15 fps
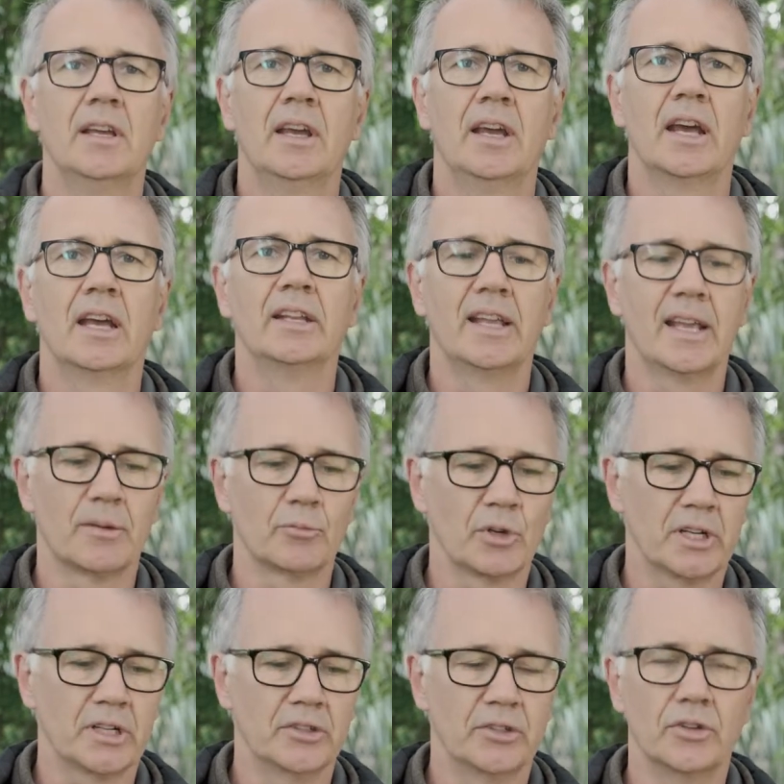and now I'm
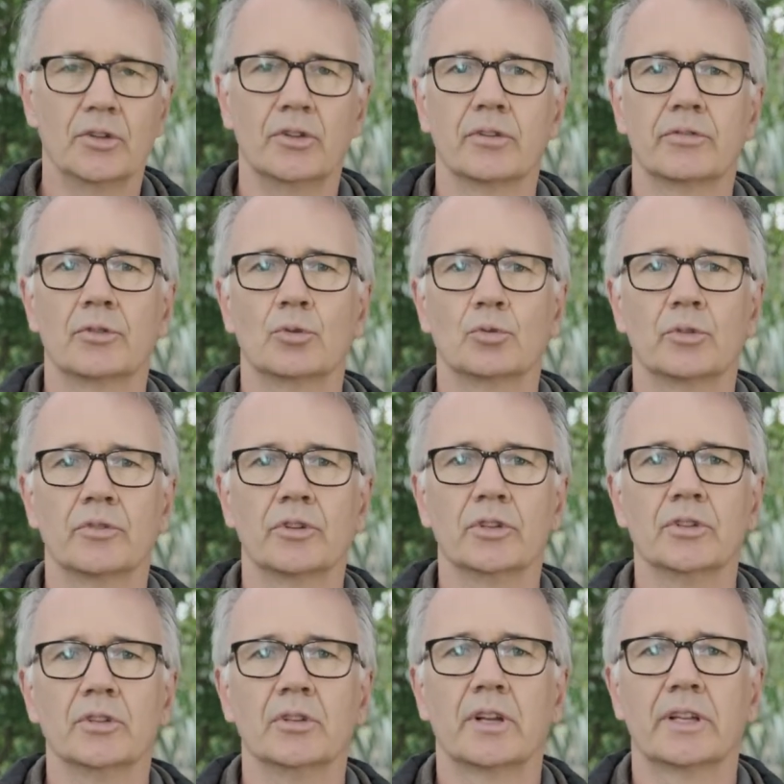ready to do the full
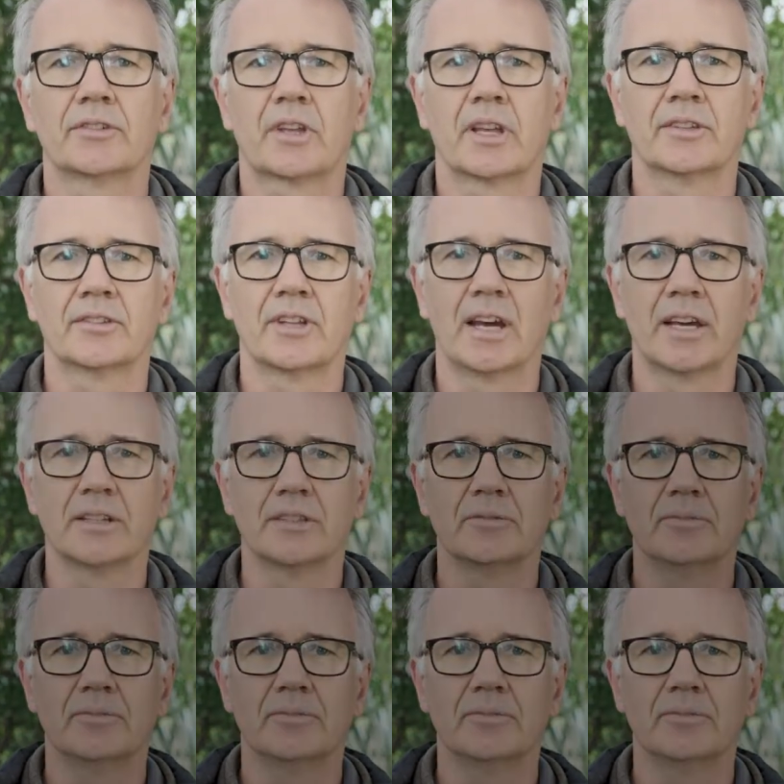review. Let's get started.